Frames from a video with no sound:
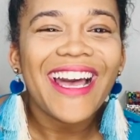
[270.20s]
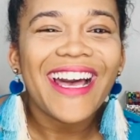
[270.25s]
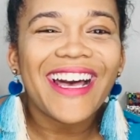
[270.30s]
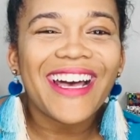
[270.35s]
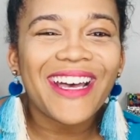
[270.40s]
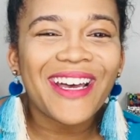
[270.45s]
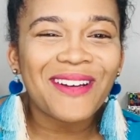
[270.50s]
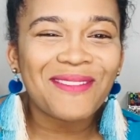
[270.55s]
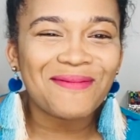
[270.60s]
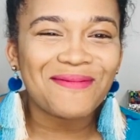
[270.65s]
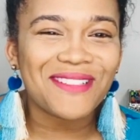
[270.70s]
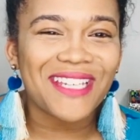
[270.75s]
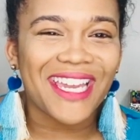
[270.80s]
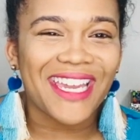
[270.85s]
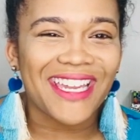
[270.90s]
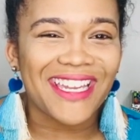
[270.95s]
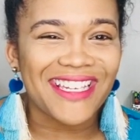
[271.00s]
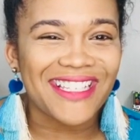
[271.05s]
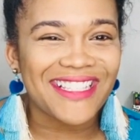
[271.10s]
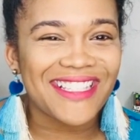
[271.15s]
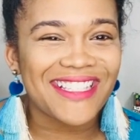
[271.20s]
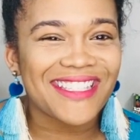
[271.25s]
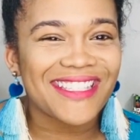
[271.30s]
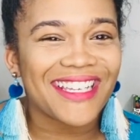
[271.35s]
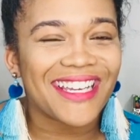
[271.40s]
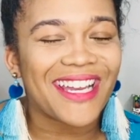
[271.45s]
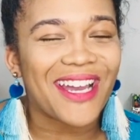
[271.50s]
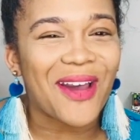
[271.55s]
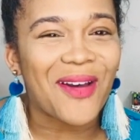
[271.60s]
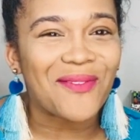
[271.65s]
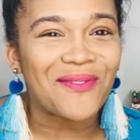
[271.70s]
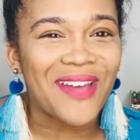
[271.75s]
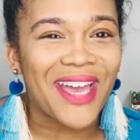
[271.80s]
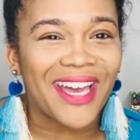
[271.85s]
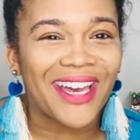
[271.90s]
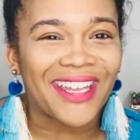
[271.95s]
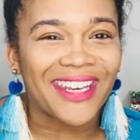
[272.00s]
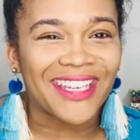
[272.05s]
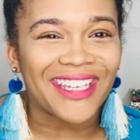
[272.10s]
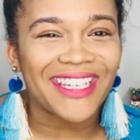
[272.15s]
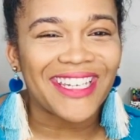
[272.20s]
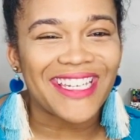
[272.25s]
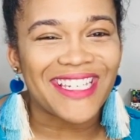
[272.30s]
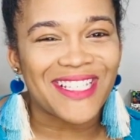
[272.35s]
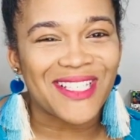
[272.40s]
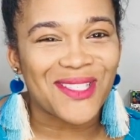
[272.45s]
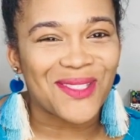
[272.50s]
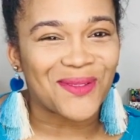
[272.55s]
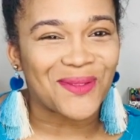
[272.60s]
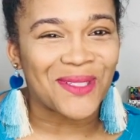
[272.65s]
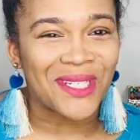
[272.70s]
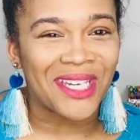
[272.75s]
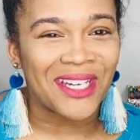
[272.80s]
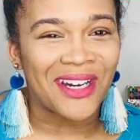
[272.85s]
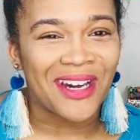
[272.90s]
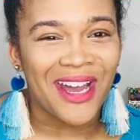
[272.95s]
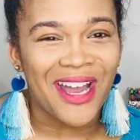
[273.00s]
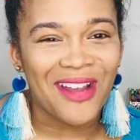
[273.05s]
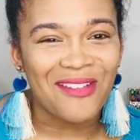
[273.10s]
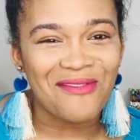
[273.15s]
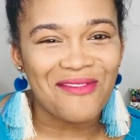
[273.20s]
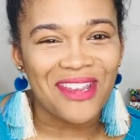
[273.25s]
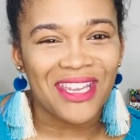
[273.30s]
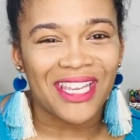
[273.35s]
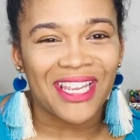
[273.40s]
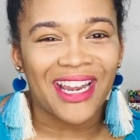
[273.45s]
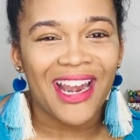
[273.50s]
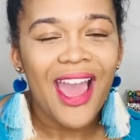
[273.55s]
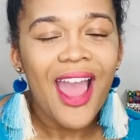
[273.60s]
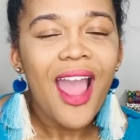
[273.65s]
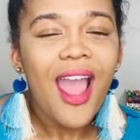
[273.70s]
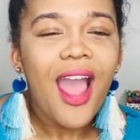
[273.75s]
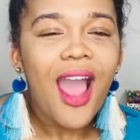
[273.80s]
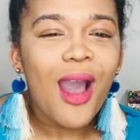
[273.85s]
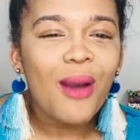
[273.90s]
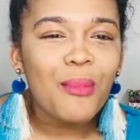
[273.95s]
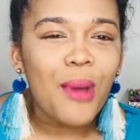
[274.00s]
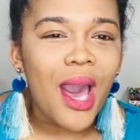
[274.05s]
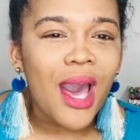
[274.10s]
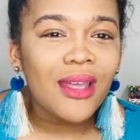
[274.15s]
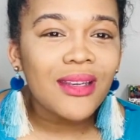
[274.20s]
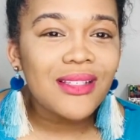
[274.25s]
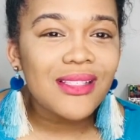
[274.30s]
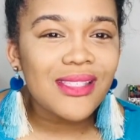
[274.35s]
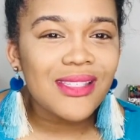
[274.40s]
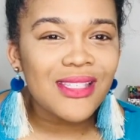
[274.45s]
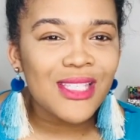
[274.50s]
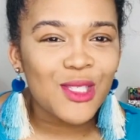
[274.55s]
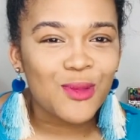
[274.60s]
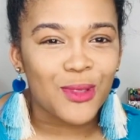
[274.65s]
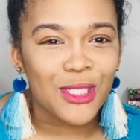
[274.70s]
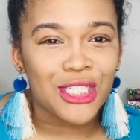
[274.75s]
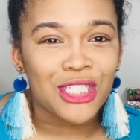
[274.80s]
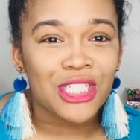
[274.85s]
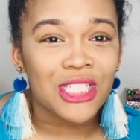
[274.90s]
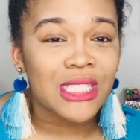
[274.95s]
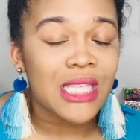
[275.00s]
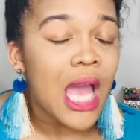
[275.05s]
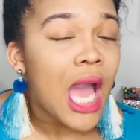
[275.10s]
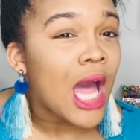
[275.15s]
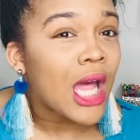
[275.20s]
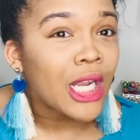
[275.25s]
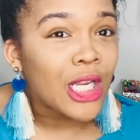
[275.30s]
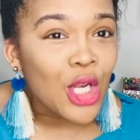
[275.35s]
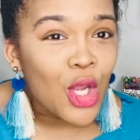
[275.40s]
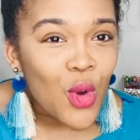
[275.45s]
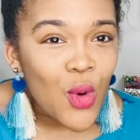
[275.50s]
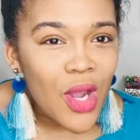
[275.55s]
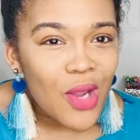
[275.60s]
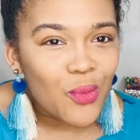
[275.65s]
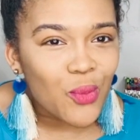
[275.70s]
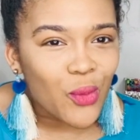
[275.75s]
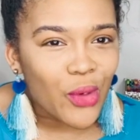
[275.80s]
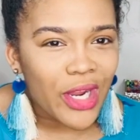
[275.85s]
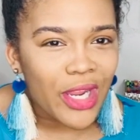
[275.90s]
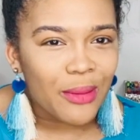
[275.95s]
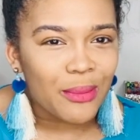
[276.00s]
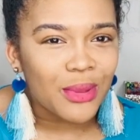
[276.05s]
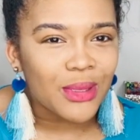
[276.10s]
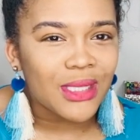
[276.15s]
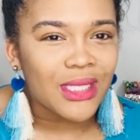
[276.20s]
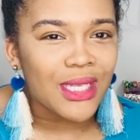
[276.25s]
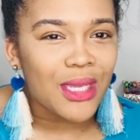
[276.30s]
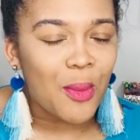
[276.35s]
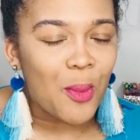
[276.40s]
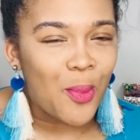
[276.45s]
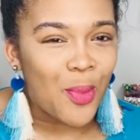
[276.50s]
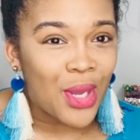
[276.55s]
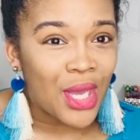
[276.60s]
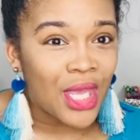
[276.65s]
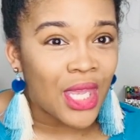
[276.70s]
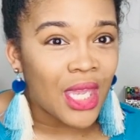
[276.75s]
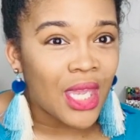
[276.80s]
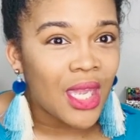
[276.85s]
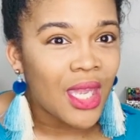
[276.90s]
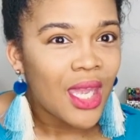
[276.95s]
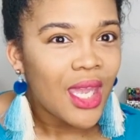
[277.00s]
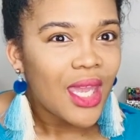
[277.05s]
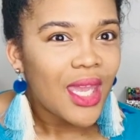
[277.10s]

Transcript: updates about it as well. I mean, I'm honestly speechless. I know I'm rambling, but...